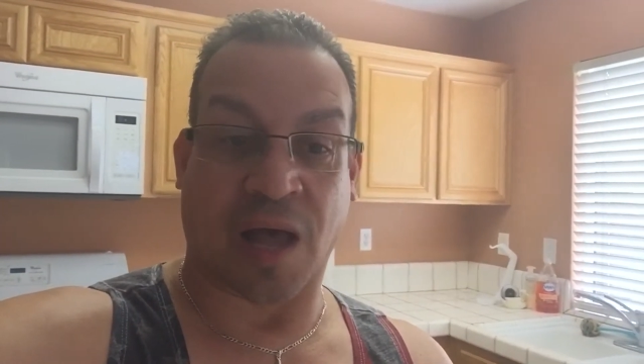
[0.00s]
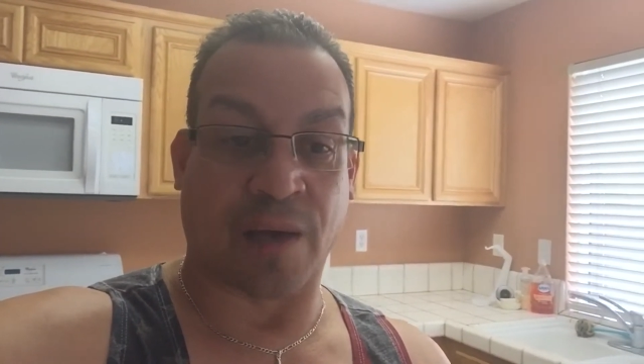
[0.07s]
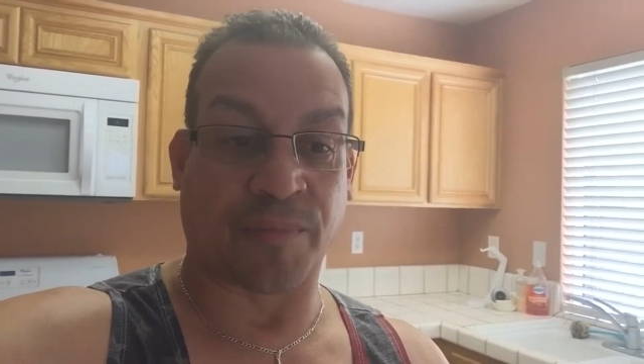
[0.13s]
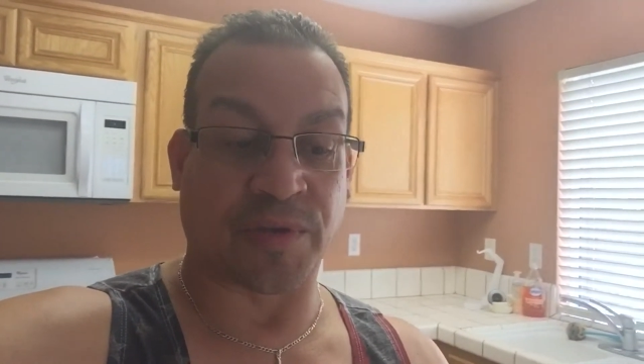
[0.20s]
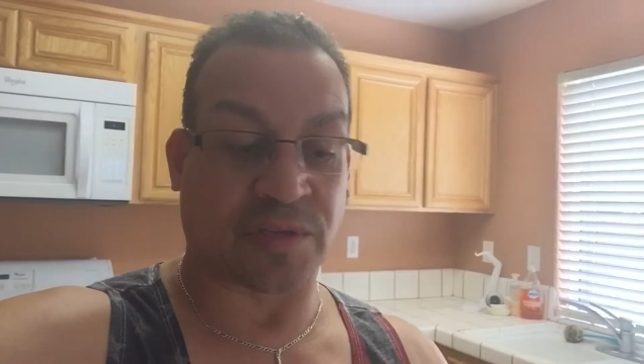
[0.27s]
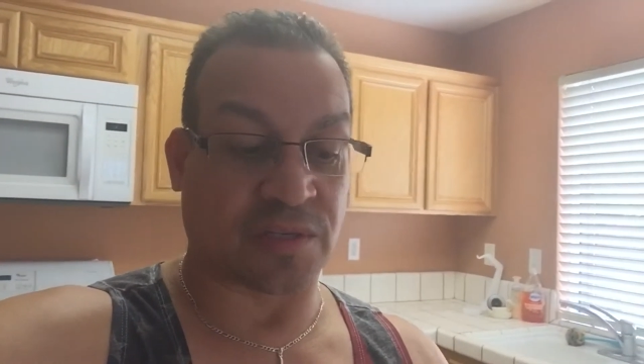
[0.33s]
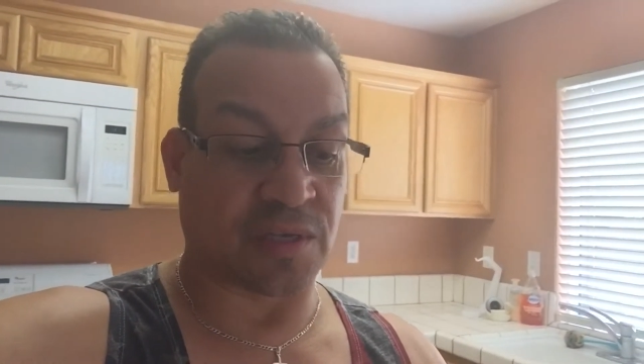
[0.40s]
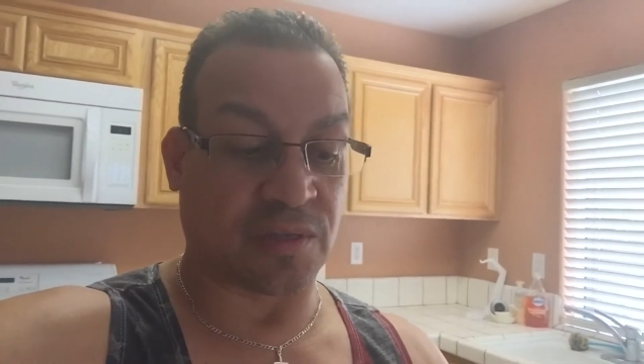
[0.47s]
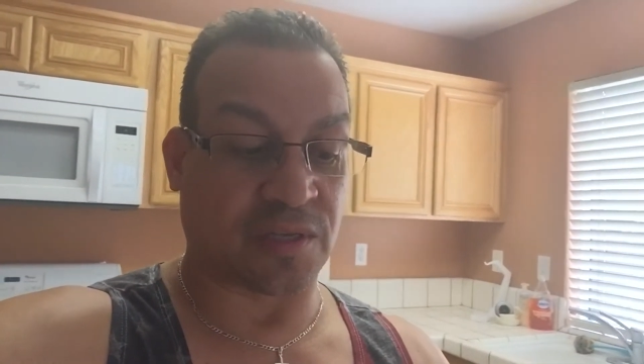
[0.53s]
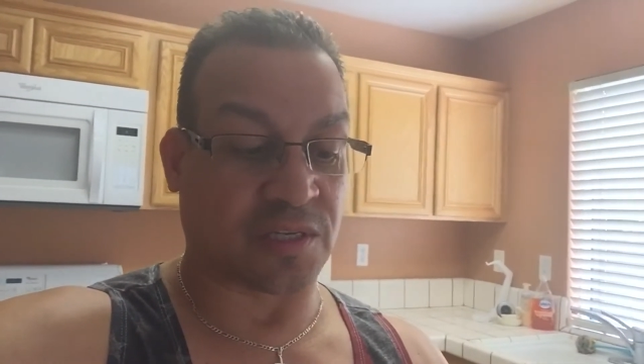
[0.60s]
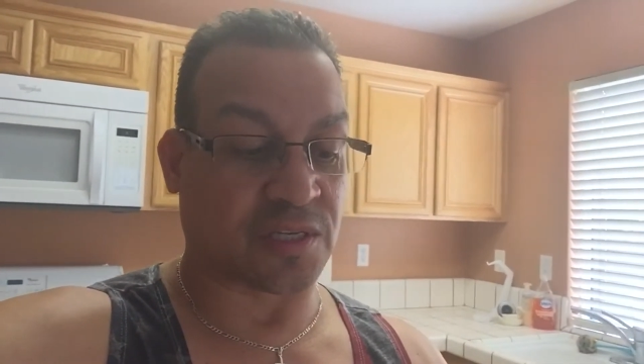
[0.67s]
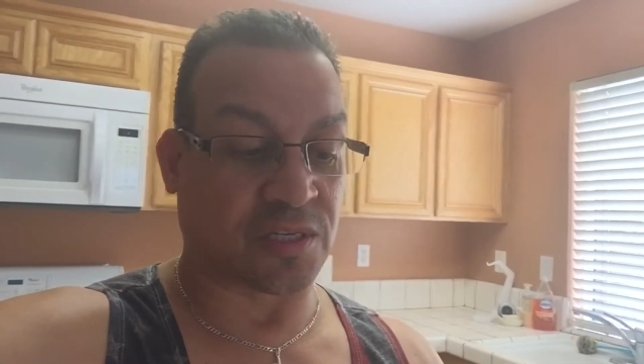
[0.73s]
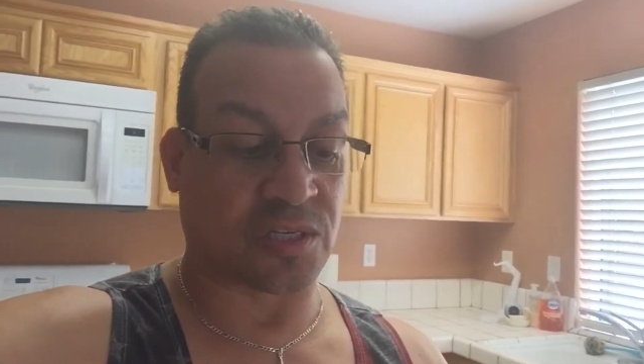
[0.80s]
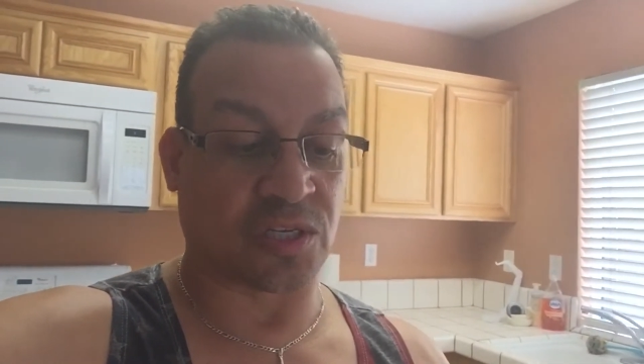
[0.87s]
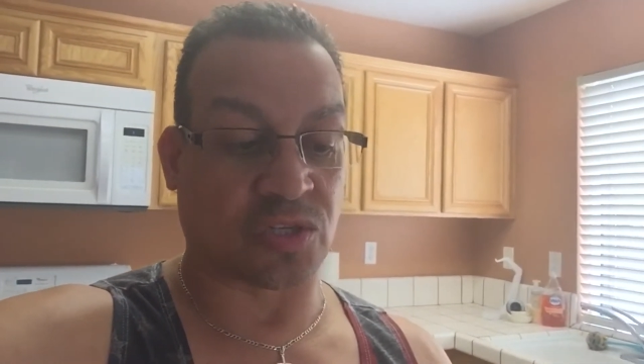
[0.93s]
obviously,
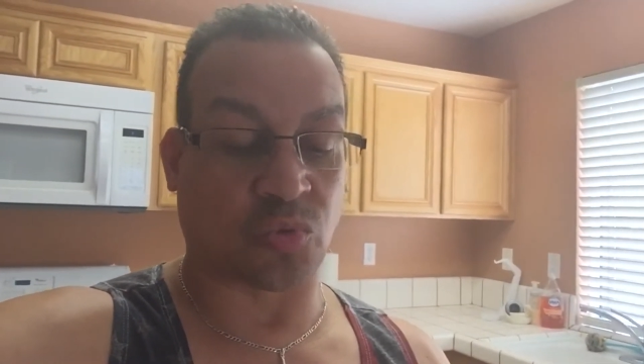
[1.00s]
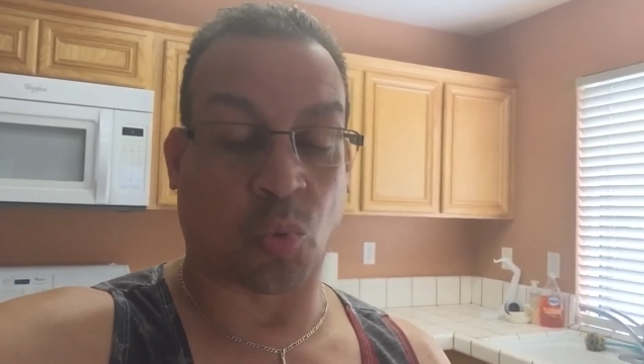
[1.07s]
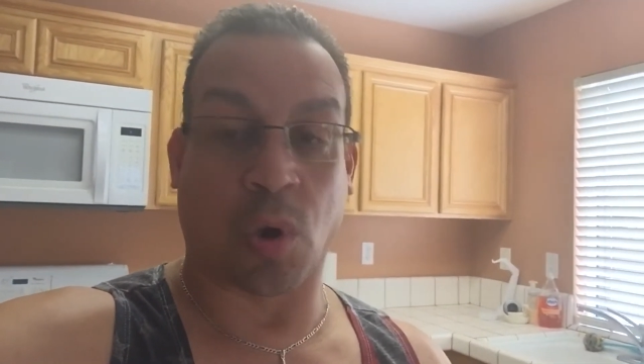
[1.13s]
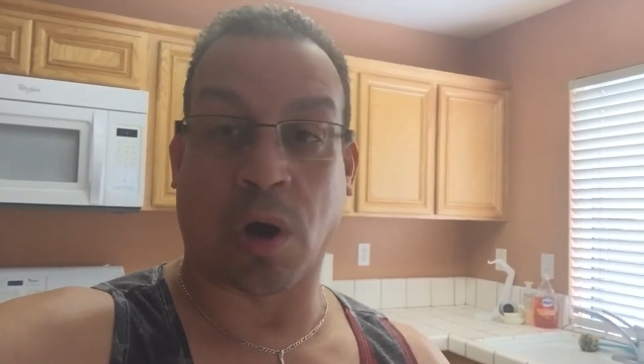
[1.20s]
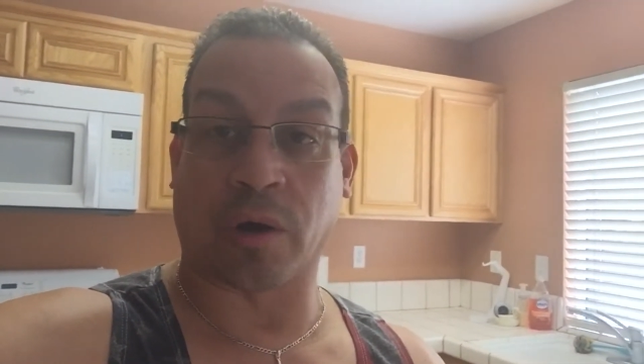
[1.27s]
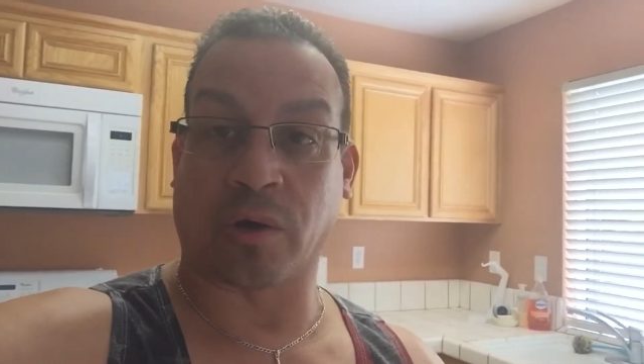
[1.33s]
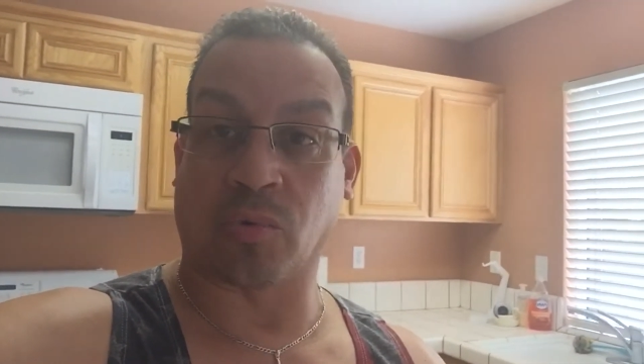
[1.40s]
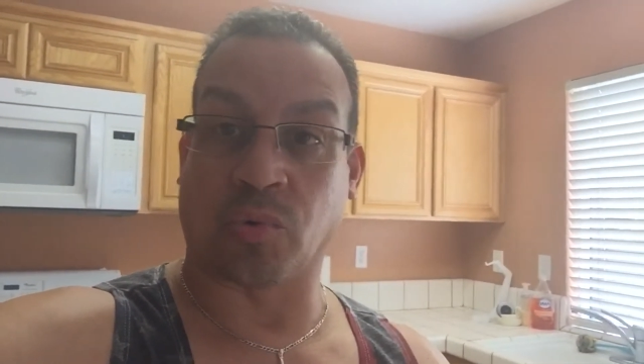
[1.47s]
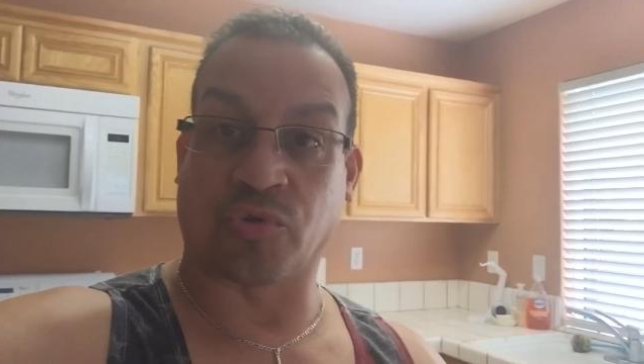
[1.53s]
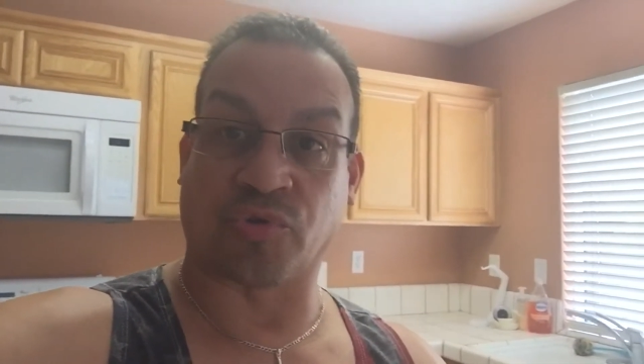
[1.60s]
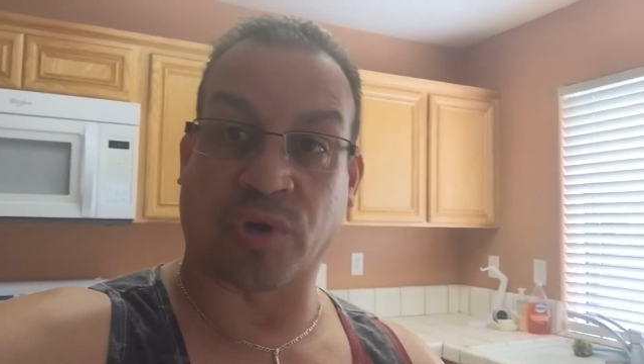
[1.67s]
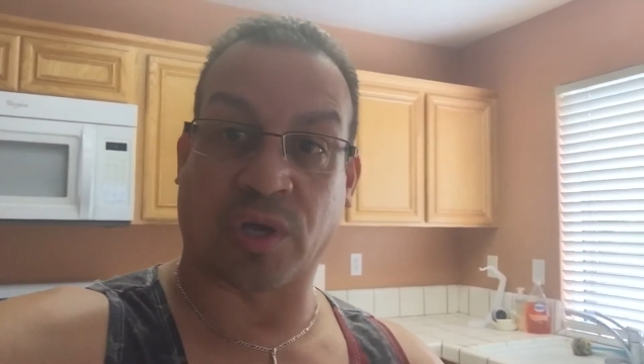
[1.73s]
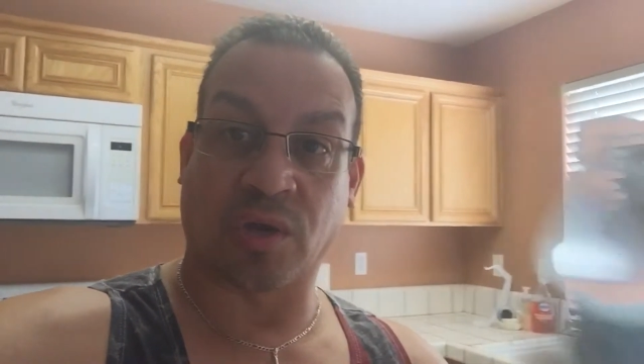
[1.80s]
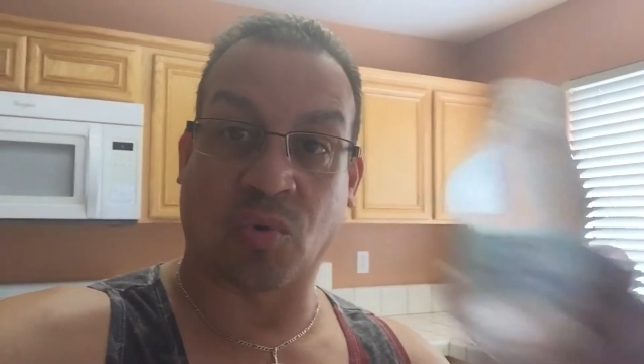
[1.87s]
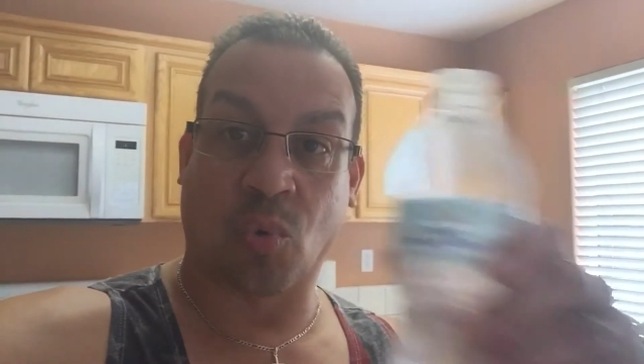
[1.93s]
this is just water. We're
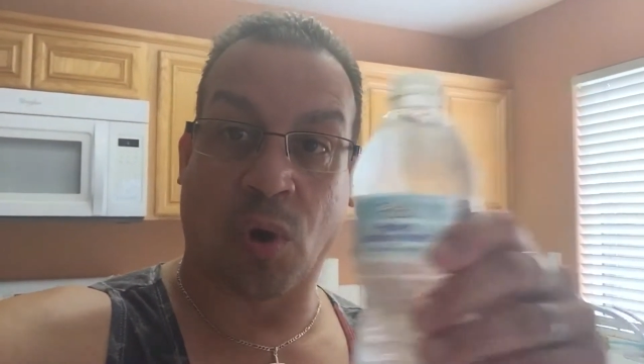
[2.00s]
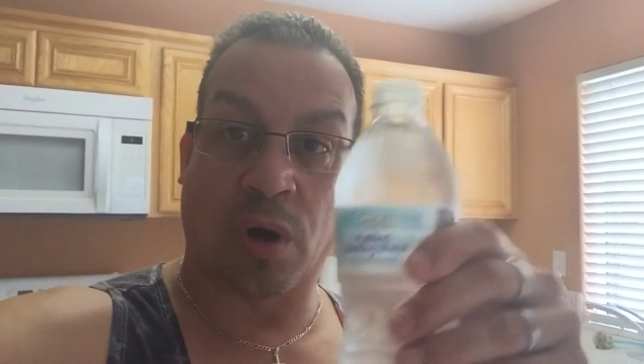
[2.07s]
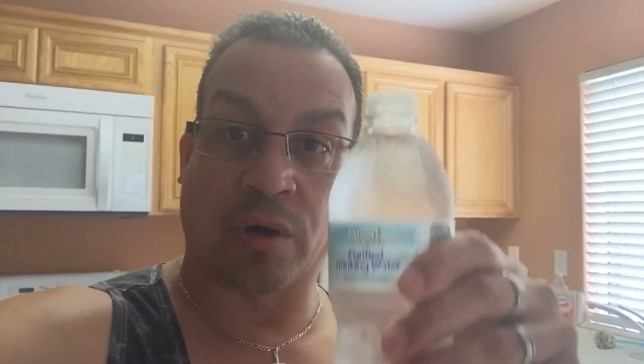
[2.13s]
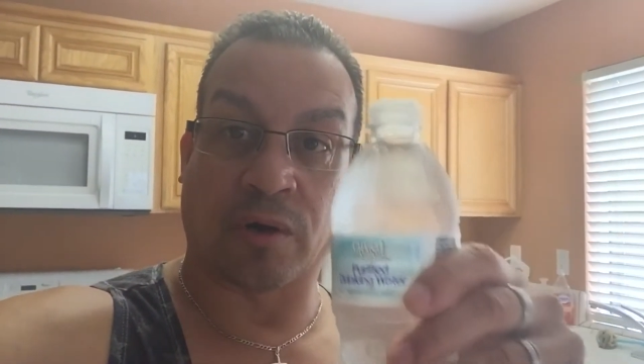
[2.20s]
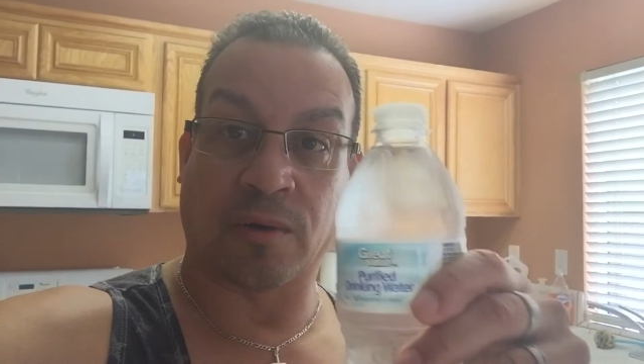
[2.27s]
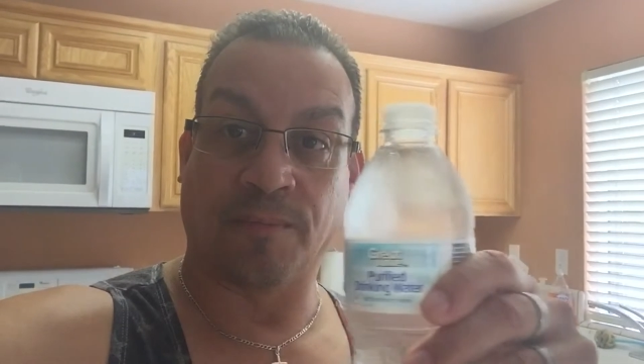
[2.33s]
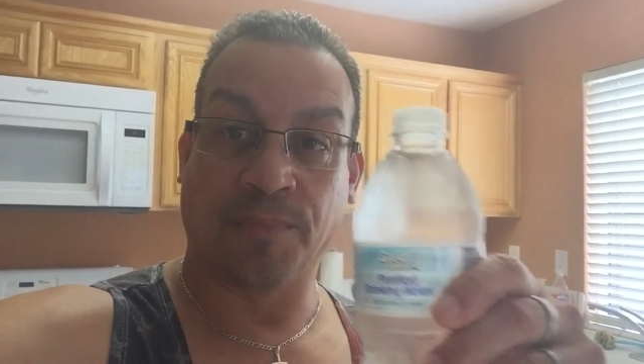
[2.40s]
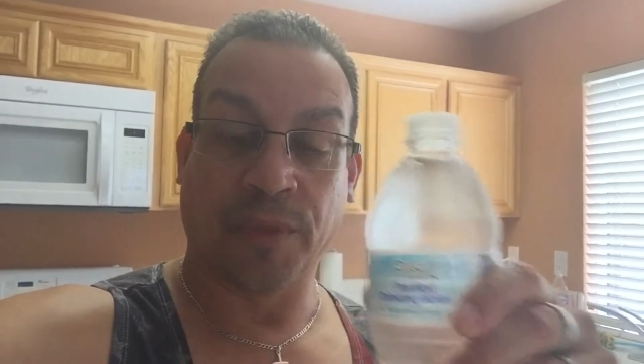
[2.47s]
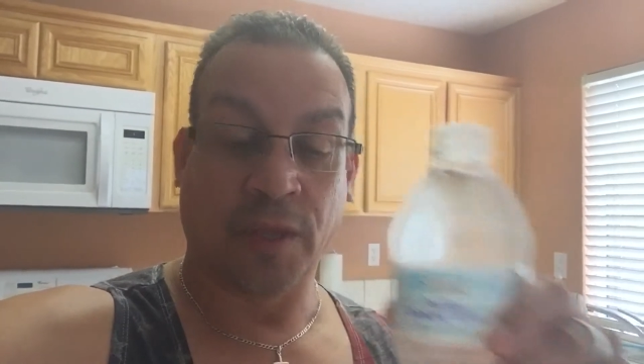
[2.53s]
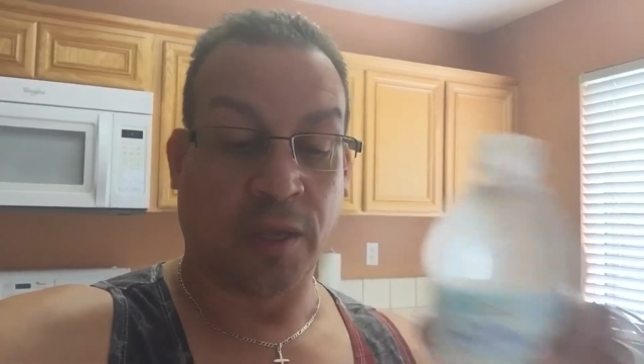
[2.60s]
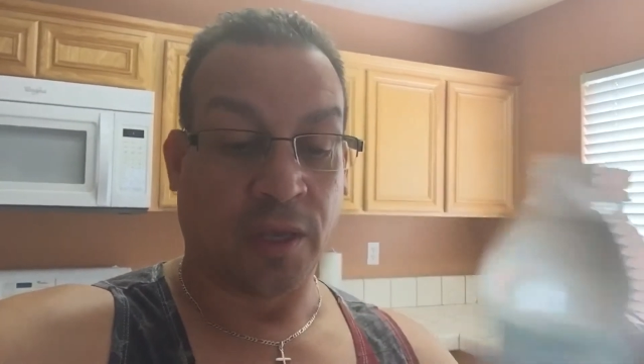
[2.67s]
drinking water.